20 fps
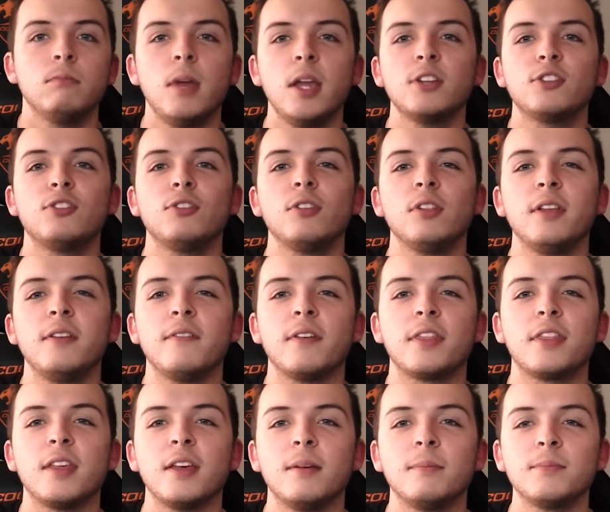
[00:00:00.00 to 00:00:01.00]
make sure to leave a
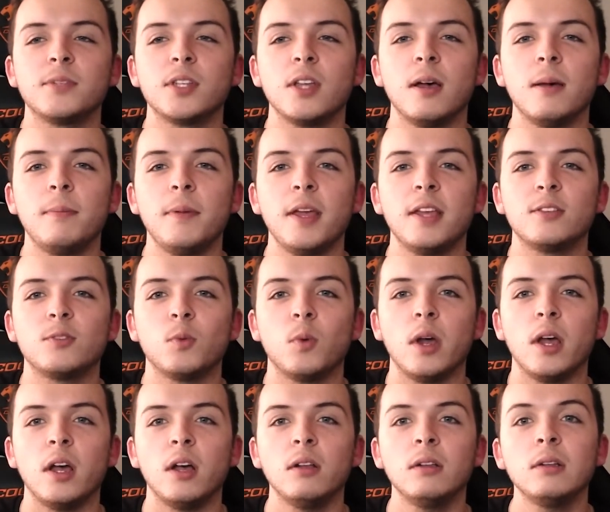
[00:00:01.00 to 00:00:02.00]
thumbs up as
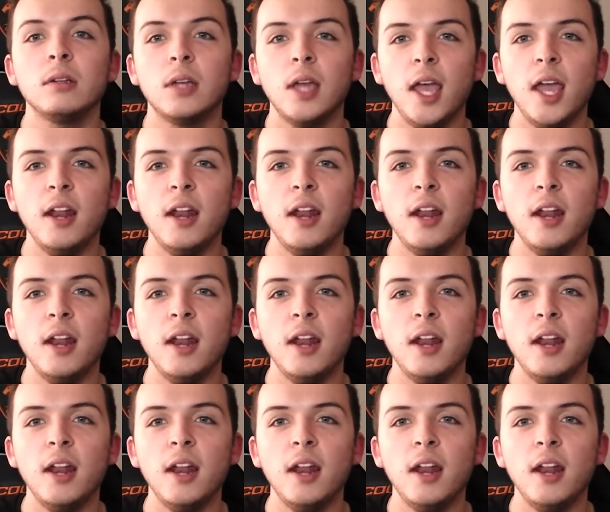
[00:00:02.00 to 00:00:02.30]
well.